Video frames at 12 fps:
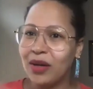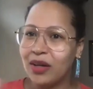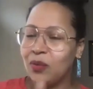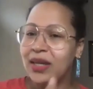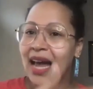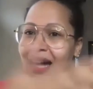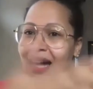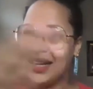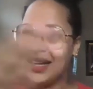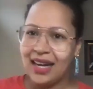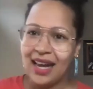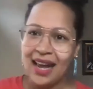we had
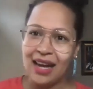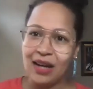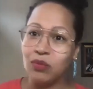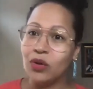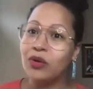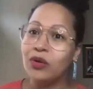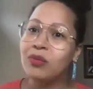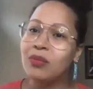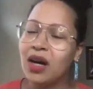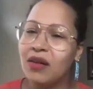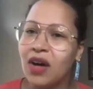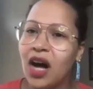a room
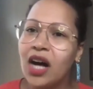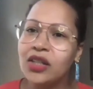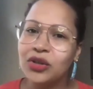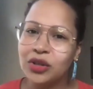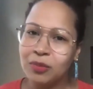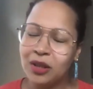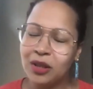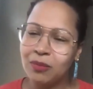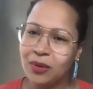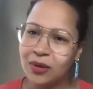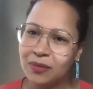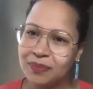of 100
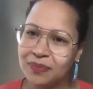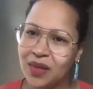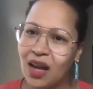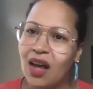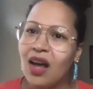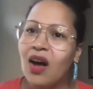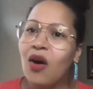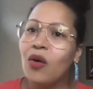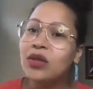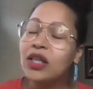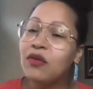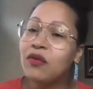people,
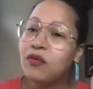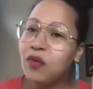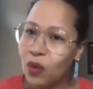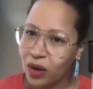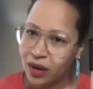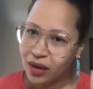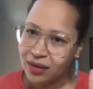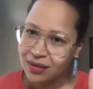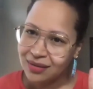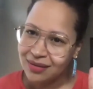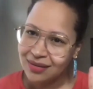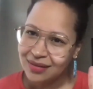only 4
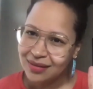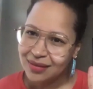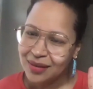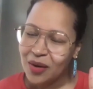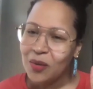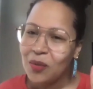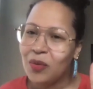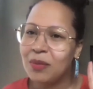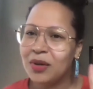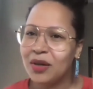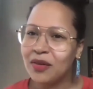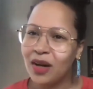women
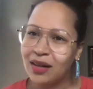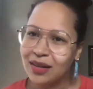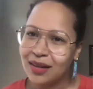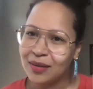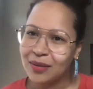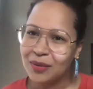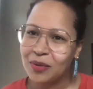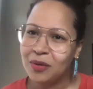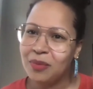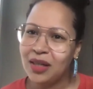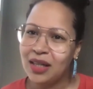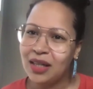of color would
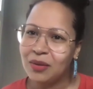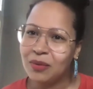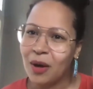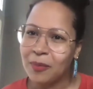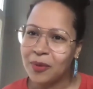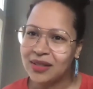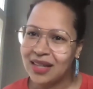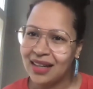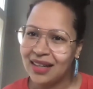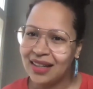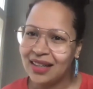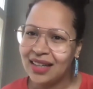be
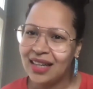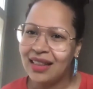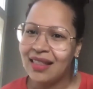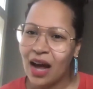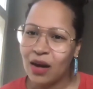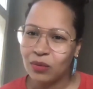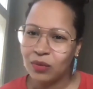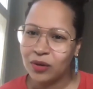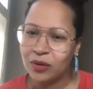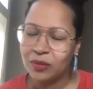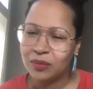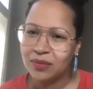represented in that
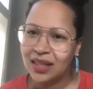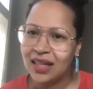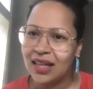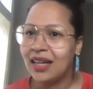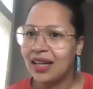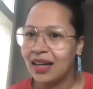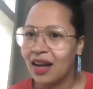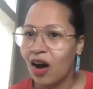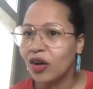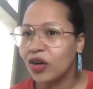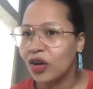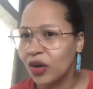room in our
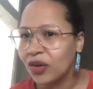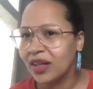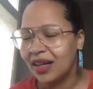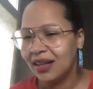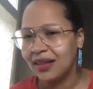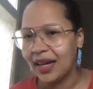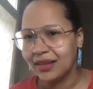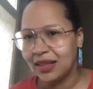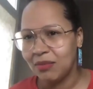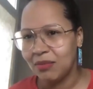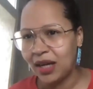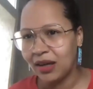current elected
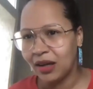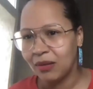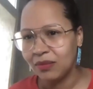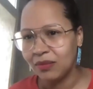makeup.